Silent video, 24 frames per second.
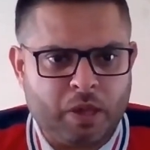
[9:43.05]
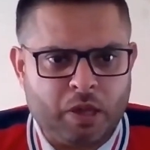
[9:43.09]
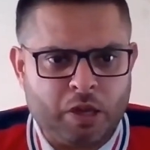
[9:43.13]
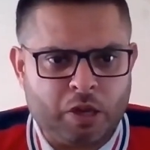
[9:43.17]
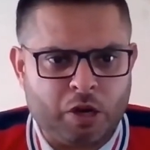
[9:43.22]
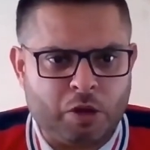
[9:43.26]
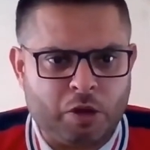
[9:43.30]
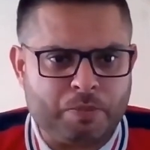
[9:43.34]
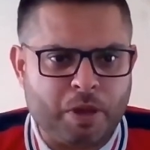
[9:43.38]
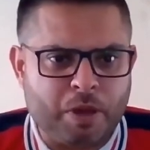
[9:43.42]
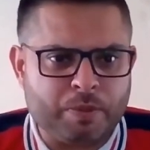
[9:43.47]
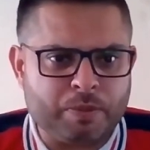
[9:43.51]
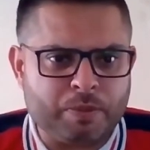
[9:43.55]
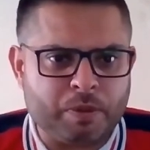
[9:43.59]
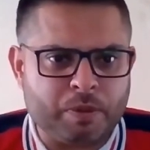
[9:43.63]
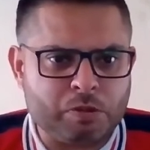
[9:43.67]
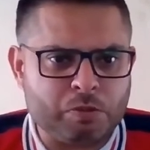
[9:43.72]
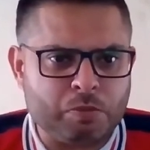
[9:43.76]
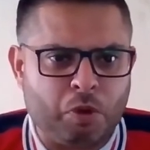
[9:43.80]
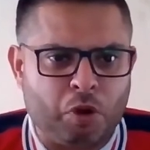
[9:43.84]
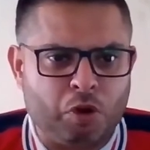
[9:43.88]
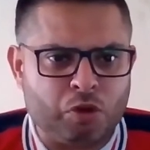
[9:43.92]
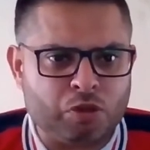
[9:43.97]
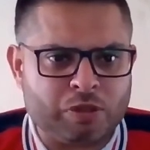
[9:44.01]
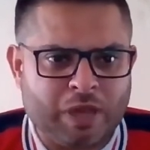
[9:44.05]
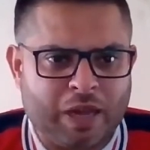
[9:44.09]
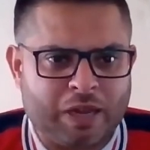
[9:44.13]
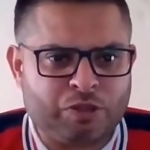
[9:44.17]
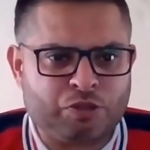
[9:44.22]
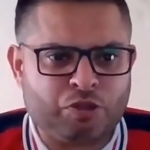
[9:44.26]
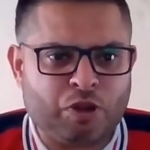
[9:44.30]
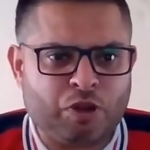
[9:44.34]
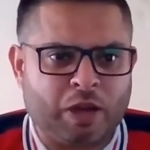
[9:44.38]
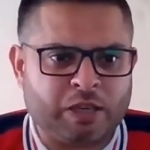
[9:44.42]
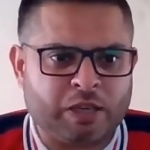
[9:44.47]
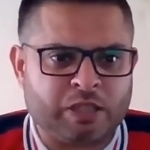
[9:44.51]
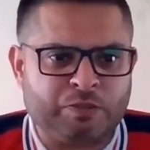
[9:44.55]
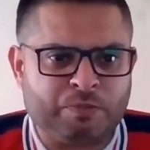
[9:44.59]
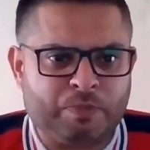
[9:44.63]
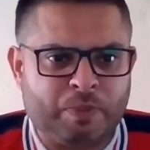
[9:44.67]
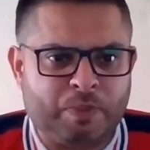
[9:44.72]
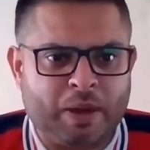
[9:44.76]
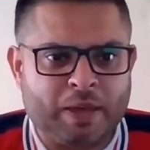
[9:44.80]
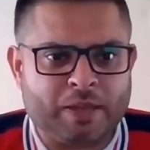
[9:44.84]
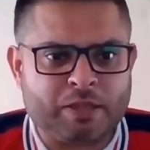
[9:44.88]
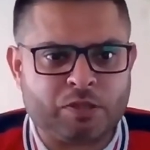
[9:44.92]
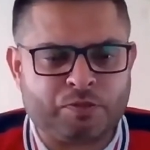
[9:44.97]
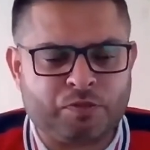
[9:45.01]
Birmingham's the most attractive
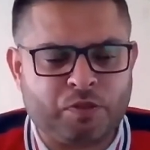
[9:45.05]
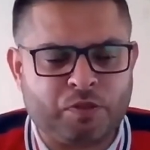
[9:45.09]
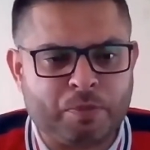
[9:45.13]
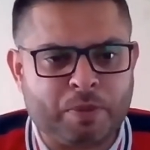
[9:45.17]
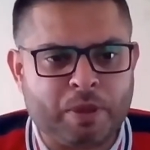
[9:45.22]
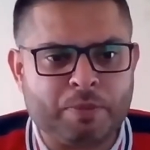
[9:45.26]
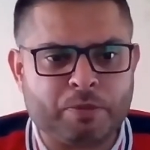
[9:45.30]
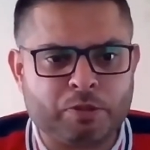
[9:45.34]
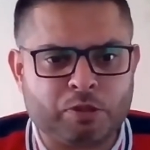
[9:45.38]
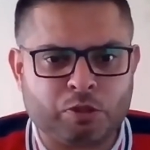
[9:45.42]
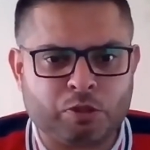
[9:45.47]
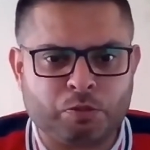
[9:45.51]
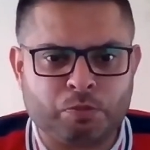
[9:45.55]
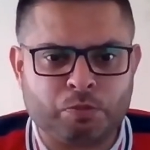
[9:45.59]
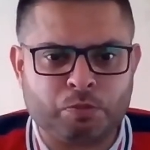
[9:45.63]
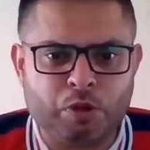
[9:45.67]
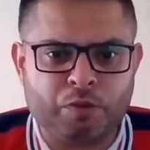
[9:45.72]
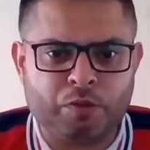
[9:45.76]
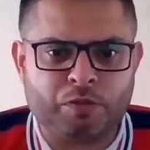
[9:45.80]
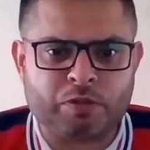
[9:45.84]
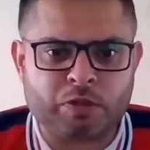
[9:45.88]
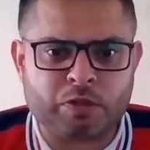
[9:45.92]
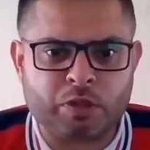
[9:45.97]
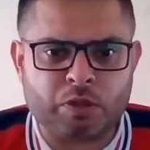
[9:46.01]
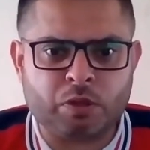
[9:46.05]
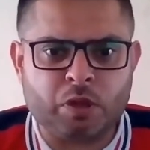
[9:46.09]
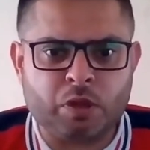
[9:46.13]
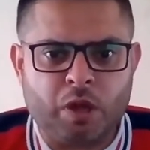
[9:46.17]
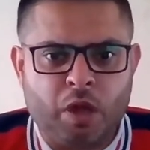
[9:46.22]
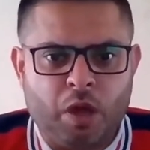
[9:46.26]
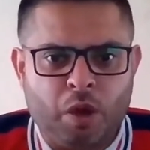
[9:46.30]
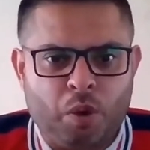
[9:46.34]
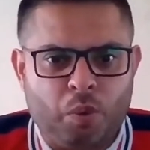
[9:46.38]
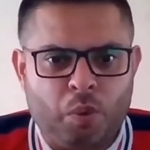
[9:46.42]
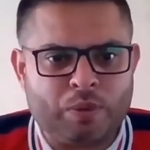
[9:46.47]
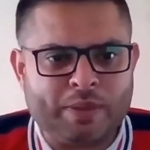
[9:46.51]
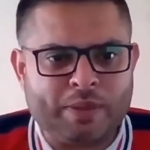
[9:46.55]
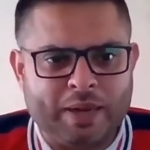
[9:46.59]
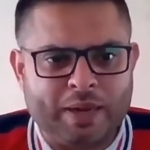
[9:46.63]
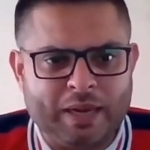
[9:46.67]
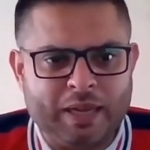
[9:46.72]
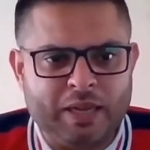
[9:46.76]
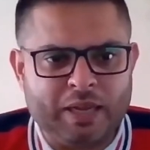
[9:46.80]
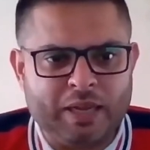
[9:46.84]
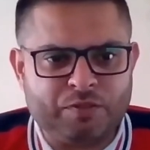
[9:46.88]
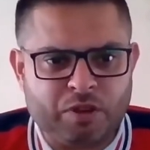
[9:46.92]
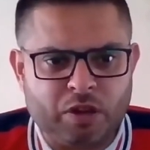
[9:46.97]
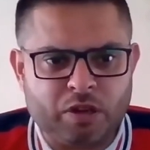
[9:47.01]
place for people to move to when they
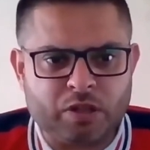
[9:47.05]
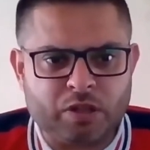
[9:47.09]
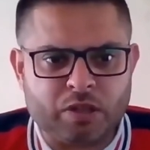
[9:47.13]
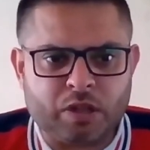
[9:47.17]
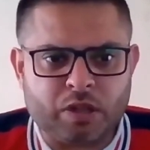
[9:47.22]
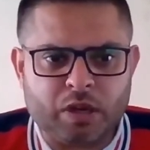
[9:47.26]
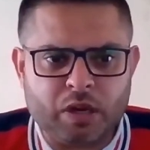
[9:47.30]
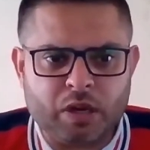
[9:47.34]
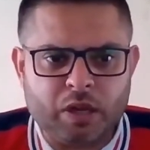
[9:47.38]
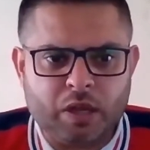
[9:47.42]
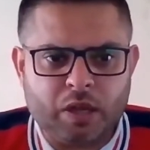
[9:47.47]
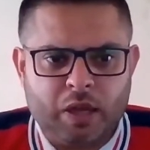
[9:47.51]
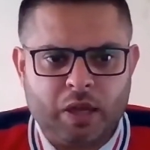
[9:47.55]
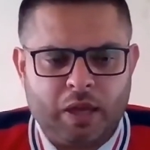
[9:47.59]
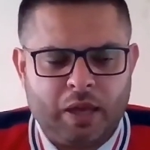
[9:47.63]
leave London.